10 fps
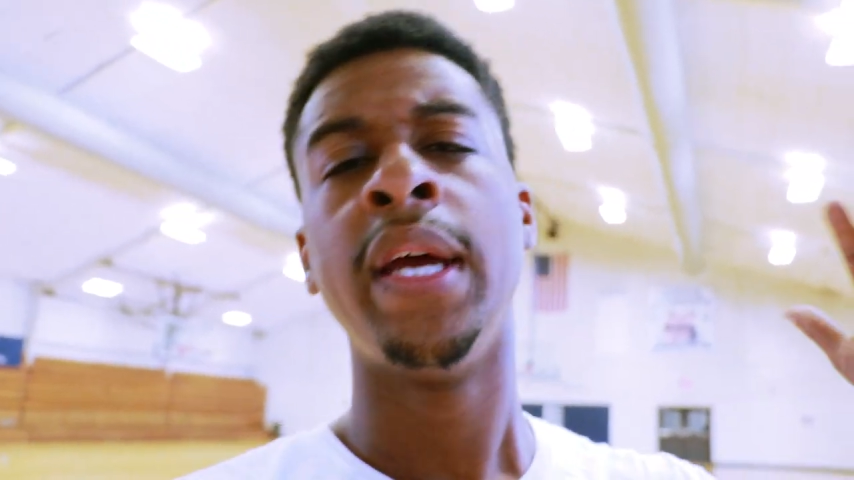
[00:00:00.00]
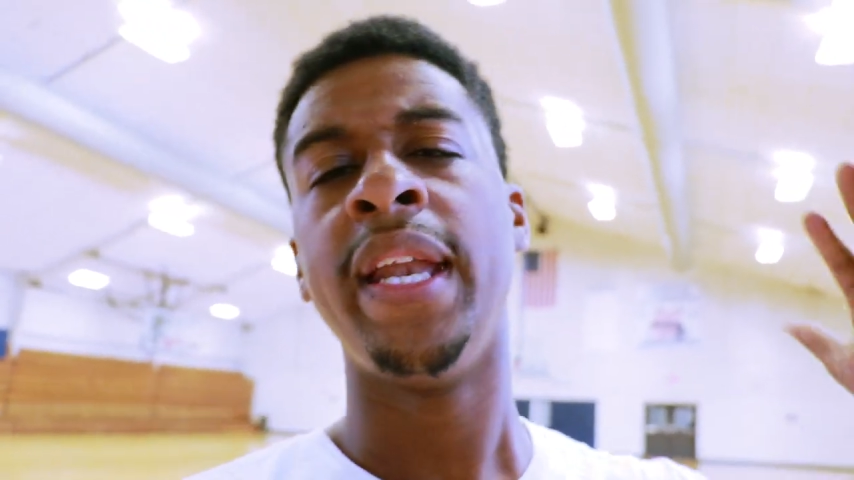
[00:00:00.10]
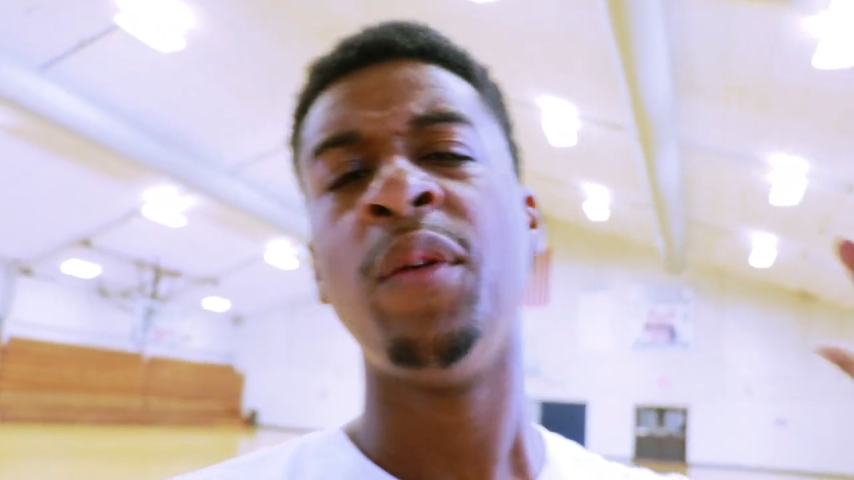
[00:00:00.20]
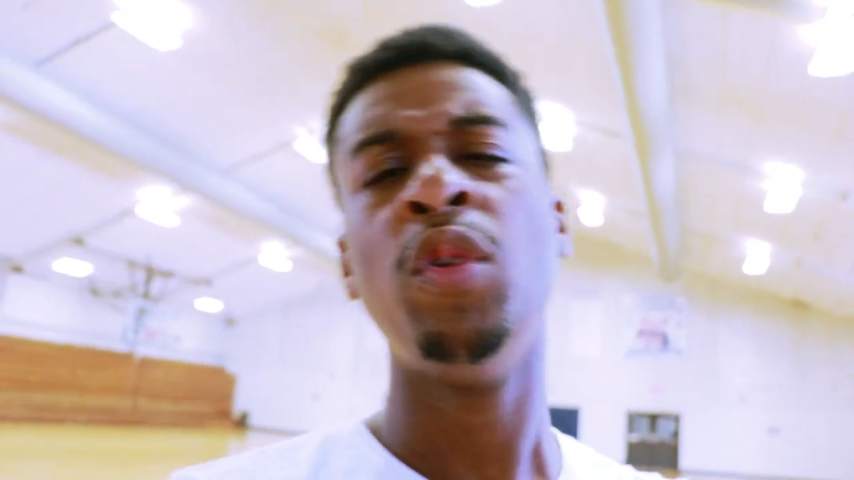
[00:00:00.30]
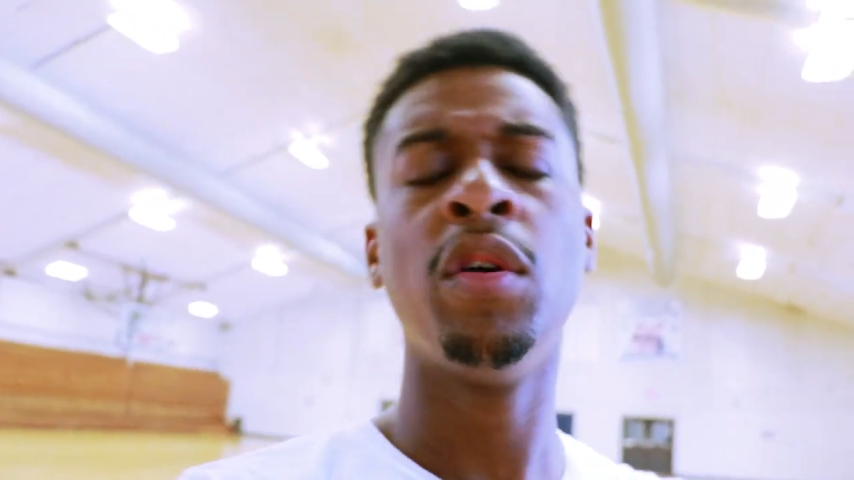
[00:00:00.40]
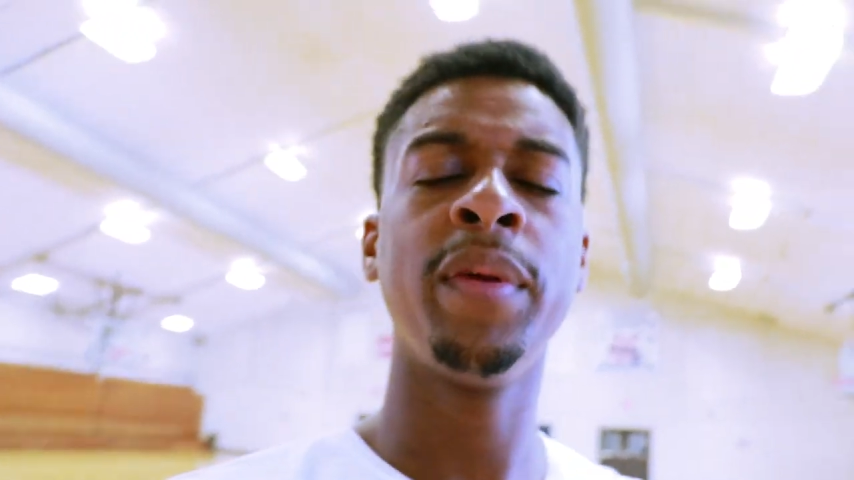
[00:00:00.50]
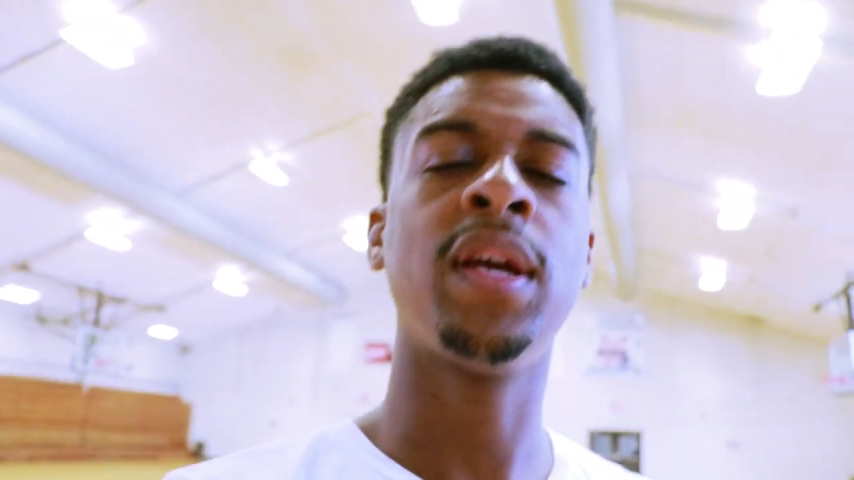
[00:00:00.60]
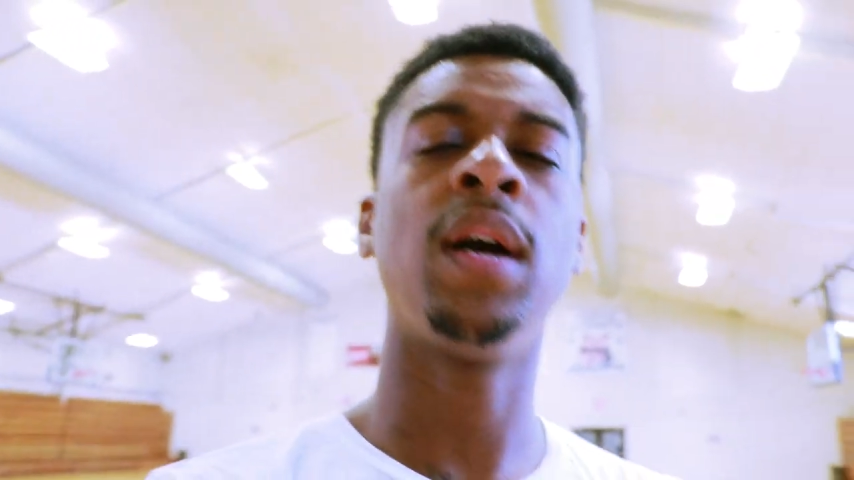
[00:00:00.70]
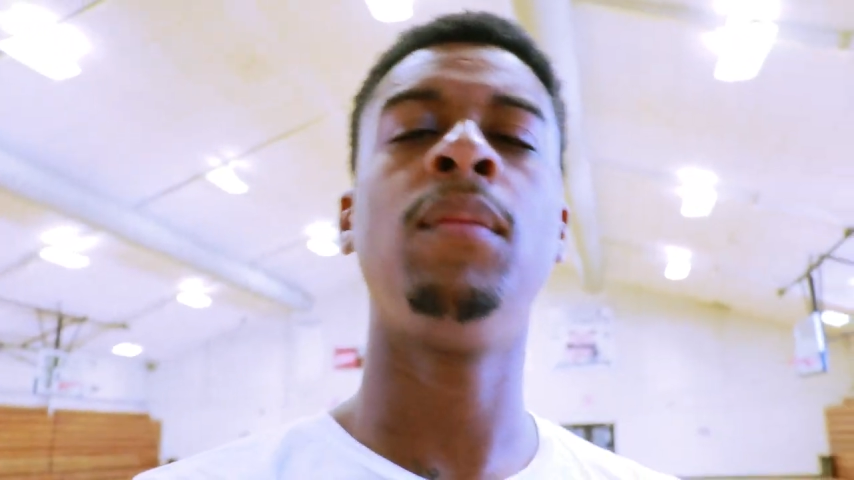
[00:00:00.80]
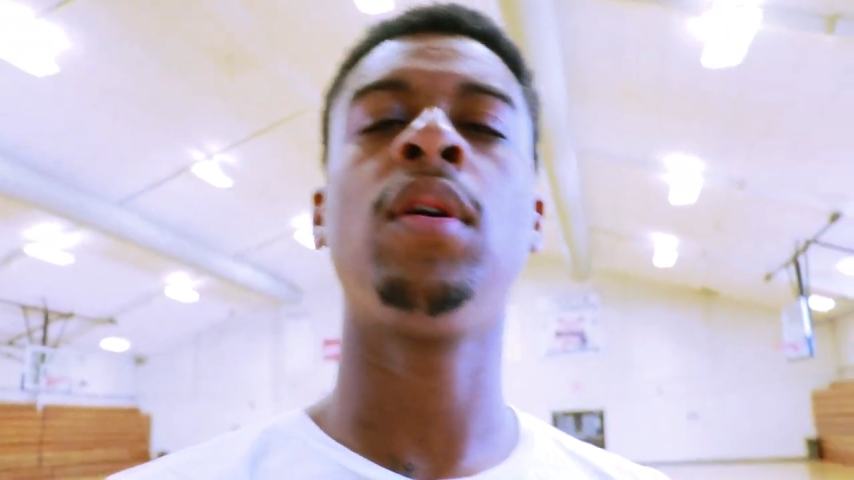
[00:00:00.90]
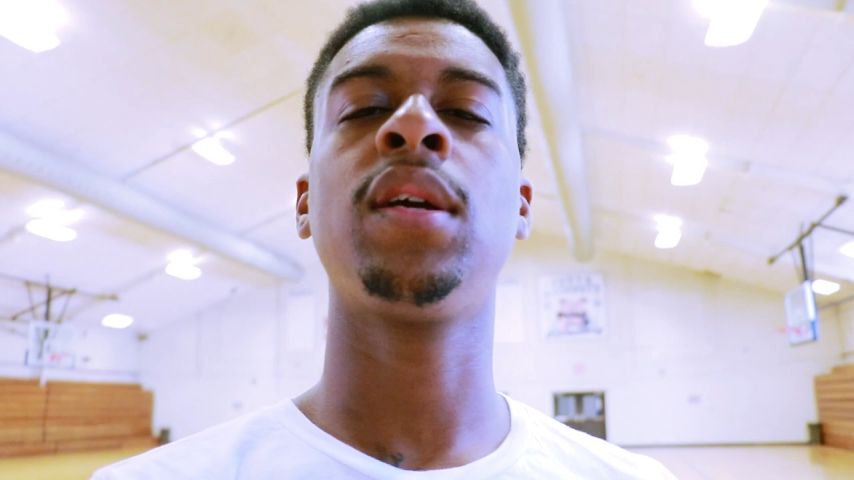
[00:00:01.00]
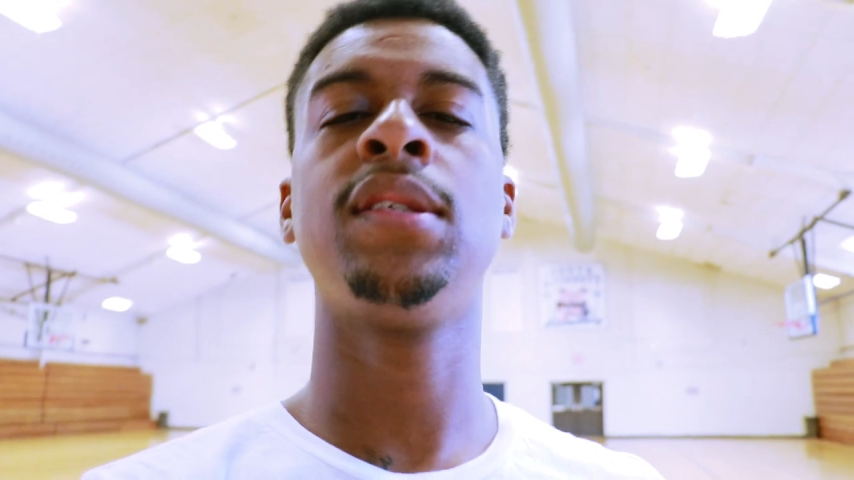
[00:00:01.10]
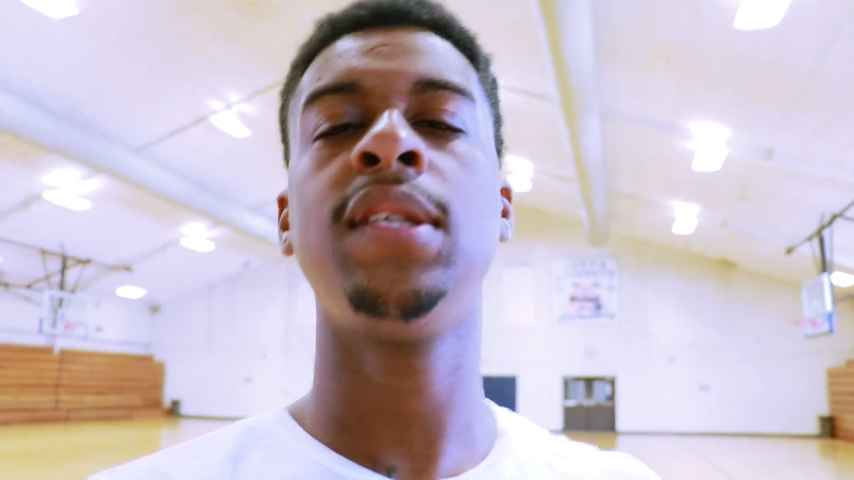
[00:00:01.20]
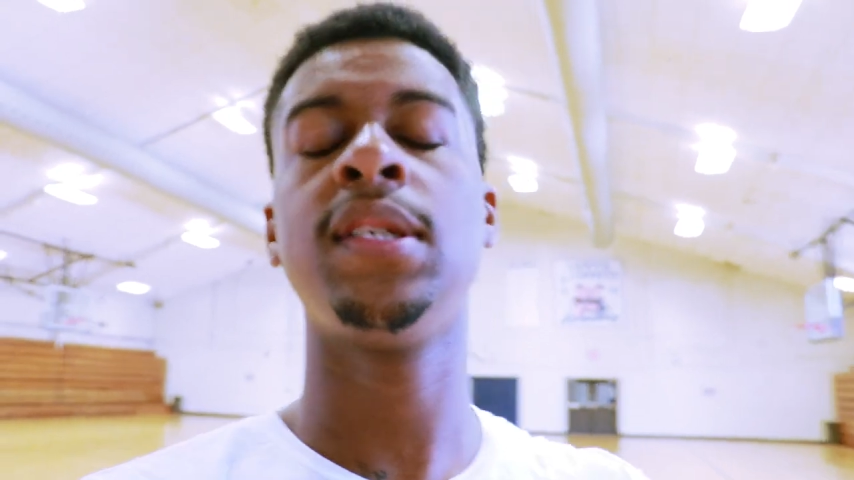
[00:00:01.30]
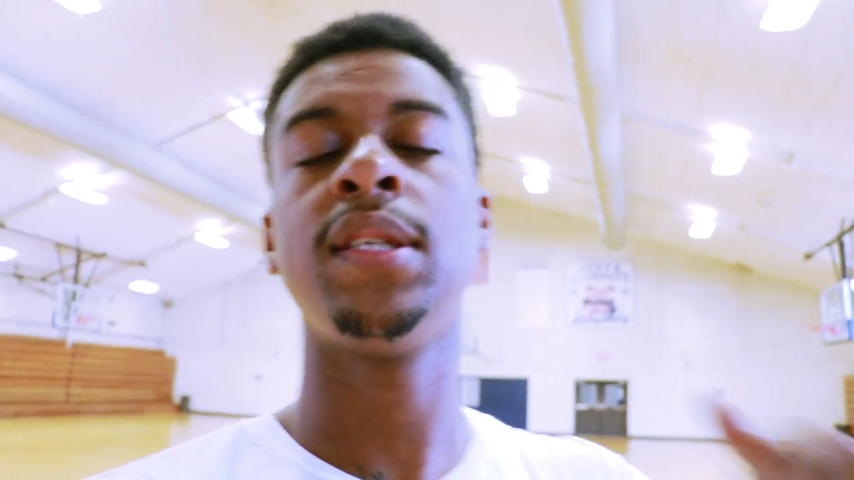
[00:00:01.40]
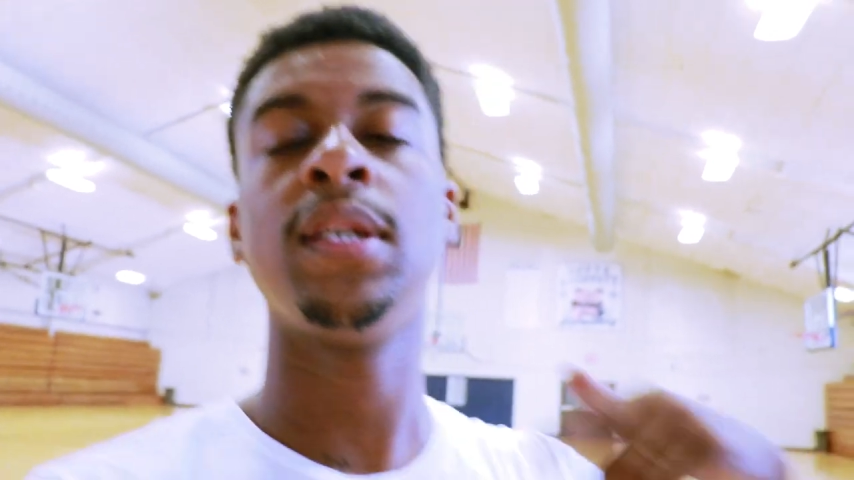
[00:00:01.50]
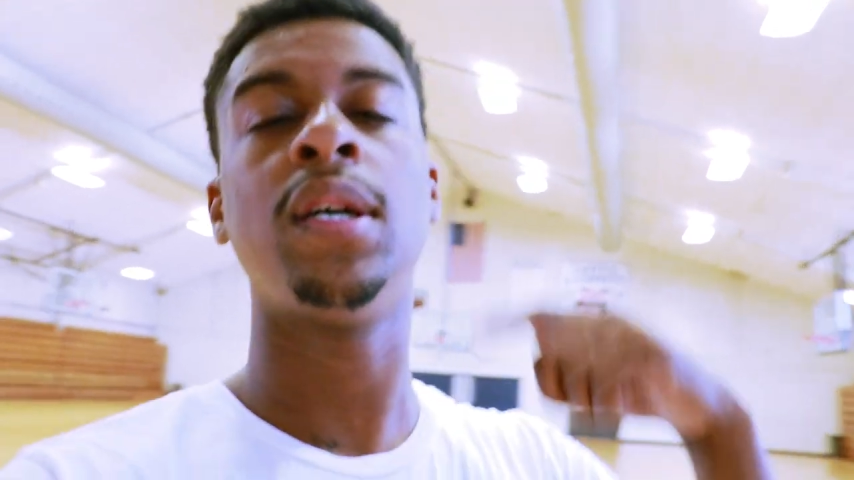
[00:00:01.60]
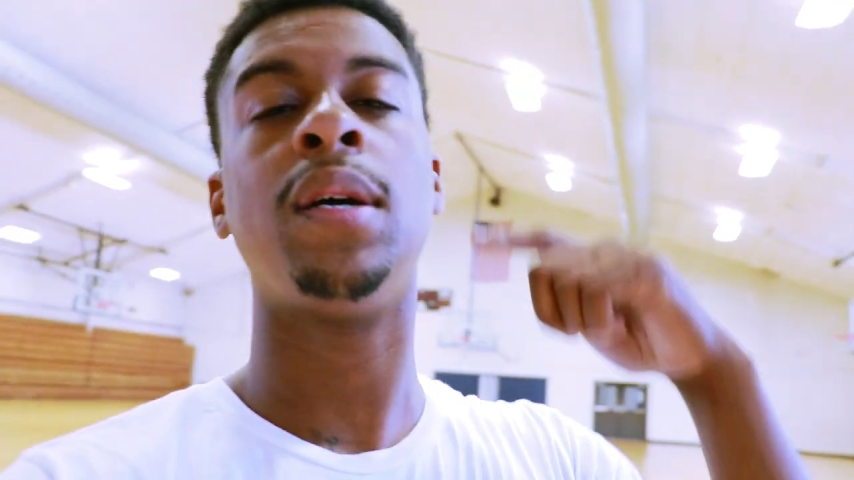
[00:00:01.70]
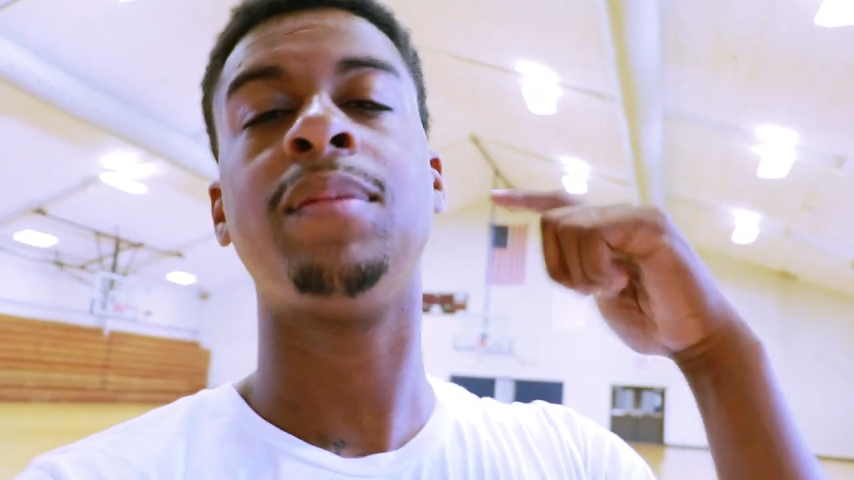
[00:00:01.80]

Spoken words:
and it will become more consistent.